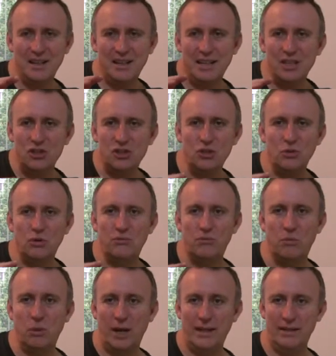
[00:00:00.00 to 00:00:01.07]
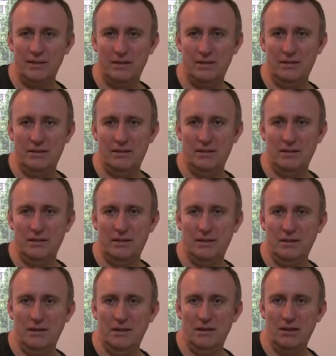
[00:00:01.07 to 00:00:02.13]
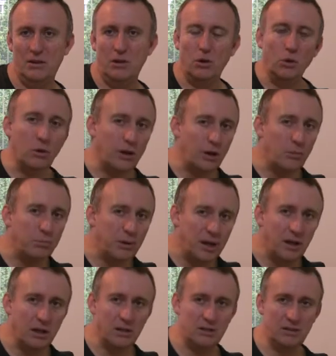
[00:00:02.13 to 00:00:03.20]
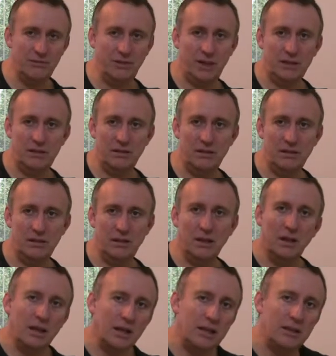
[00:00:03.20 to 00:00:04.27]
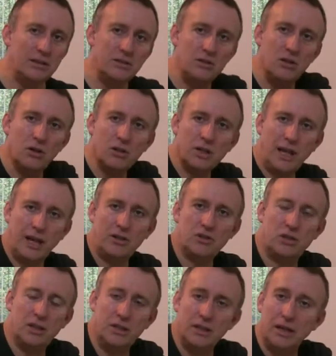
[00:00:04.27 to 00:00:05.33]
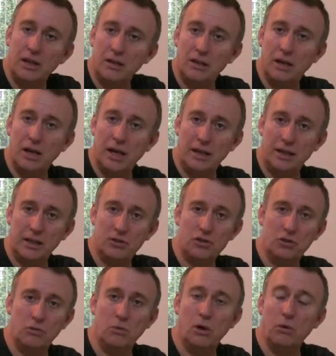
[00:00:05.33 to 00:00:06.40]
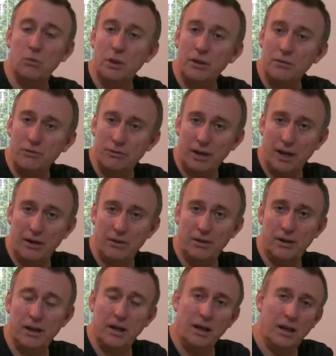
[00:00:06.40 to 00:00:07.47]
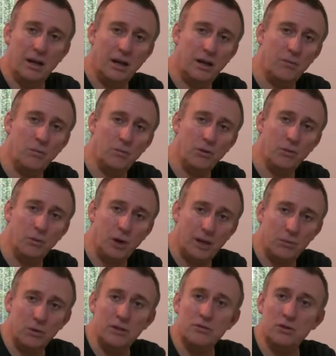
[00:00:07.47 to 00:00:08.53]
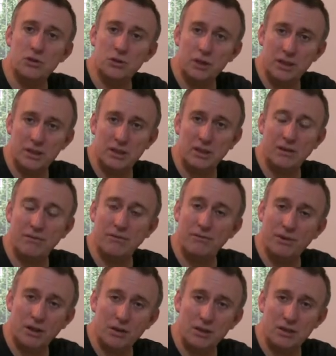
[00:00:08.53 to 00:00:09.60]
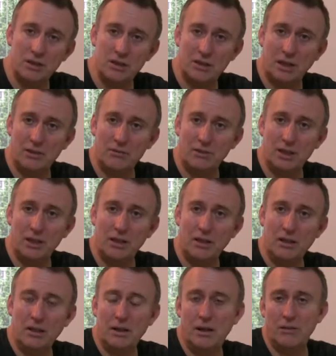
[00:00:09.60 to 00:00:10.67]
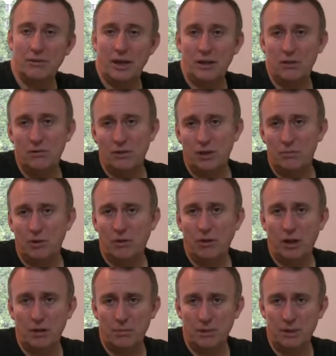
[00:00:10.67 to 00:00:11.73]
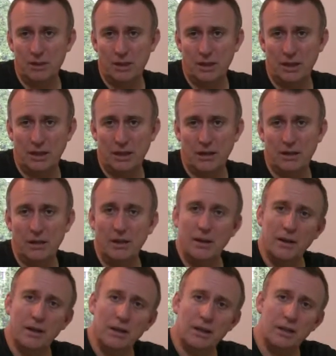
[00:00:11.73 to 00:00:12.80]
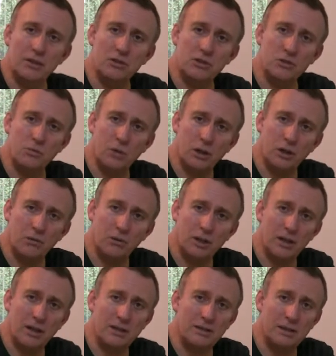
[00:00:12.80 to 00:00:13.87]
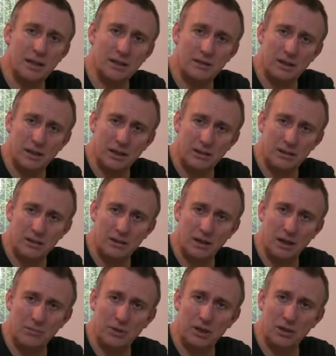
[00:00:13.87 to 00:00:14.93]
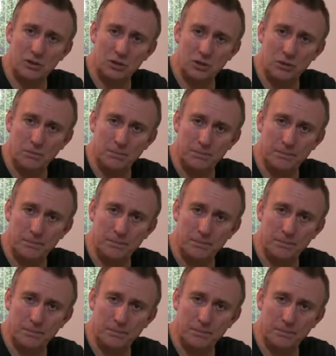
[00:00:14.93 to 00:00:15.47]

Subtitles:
issue of weight, although part of it, it is not actually the underlying issue. What we've found, and the way we've treated it very successfully at Vancouver Hypnotherapy's clinic, is to work with it as an anxiety type issue.